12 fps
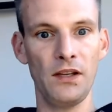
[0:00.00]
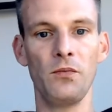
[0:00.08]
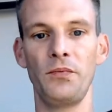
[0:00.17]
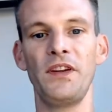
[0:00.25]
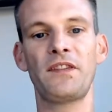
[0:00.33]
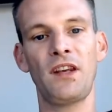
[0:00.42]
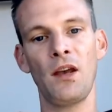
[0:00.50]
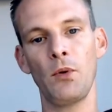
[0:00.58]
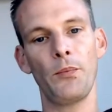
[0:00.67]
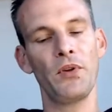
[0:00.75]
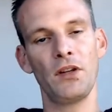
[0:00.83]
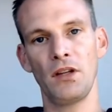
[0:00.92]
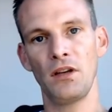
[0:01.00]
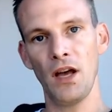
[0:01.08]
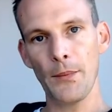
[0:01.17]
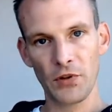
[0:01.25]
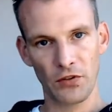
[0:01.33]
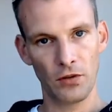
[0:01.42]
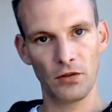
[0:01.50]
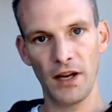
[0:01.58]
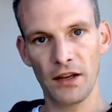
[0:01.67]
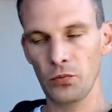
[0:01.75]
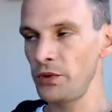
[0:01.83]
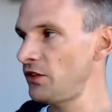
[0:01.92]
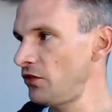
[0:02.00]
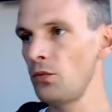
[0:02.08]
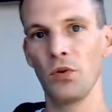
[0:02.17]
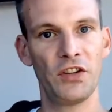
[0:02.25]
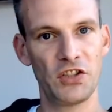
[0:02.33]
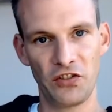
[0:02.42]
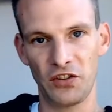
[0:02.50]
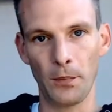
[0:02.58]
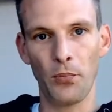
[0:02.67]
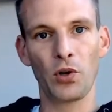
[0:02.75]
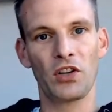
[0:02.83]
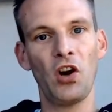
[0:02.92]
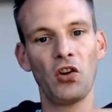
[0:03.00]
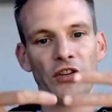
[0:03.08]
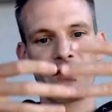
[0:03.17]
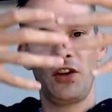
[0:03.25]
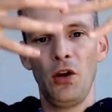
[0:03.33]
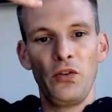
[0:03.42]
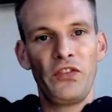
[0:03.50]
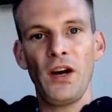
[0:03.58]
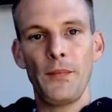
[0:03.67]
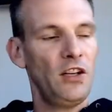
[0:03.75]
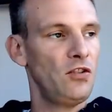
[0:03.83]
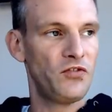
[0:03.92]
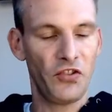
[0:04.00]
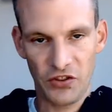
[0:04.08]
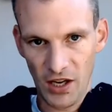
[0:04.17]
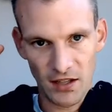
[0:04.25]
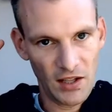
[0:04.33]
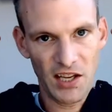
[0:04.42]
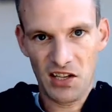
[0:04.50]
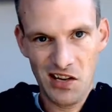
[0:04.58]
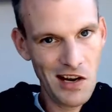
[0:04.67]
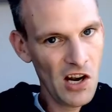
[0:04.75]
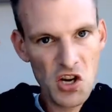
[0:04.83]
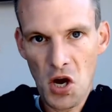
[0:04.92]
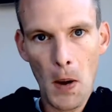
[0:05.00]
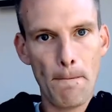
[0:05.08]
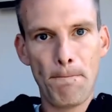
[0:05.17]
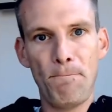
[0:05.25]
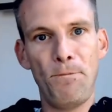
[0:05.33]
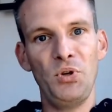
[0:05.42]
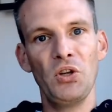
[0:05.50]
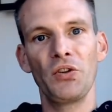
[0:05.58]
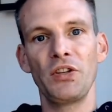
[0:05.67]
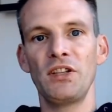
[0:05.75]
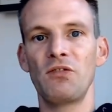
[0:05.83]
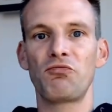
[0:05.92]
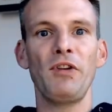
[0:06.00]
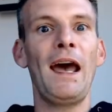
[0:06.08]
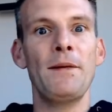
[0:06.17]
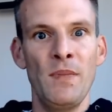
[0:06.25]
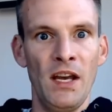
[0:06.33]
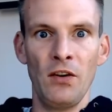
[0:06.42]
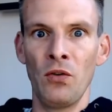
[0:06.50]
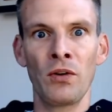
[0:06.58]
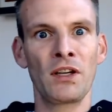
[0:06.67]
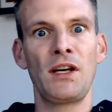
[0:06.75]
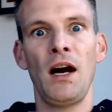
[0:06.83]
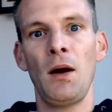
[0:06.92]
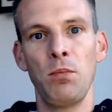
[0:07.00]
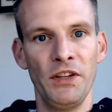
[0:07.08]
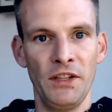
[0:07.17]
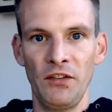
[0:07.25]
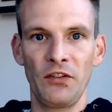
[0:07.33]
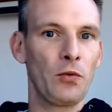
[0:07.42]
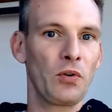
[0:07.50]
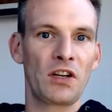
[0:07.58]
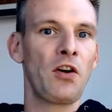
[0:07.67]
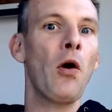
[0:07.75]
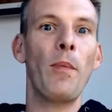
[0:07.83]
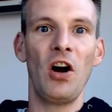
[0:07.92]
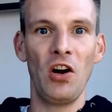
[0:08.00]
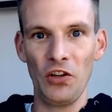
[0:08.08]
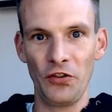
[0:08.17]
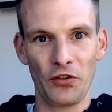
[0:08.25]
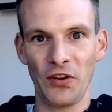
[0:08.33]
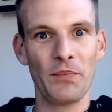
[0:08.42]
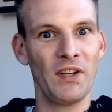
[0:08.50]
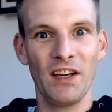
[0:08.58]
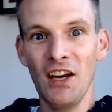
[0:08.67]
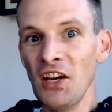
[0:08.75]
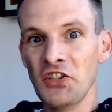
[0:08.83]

This came up in the episode last week too, where the, just the portcullis goes up and you've just got like a billion ratmen or goblins or kobolds or something.